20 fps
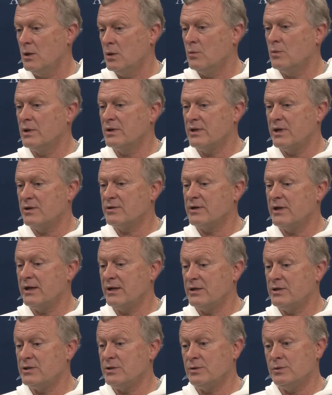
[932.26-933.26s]
what they try
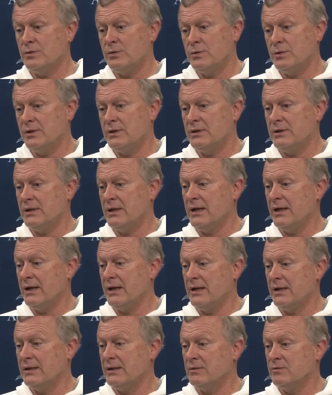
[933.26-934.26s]
to do.
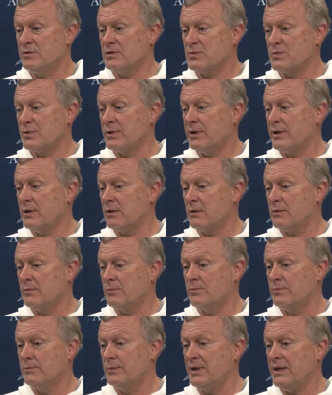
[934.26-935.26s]
And it was pretty
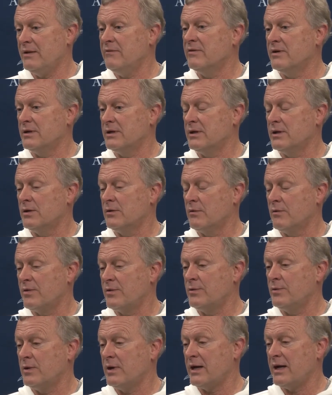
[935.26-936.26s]
even, you know,
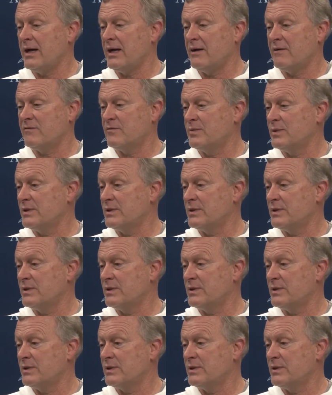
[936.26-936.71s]
through a half,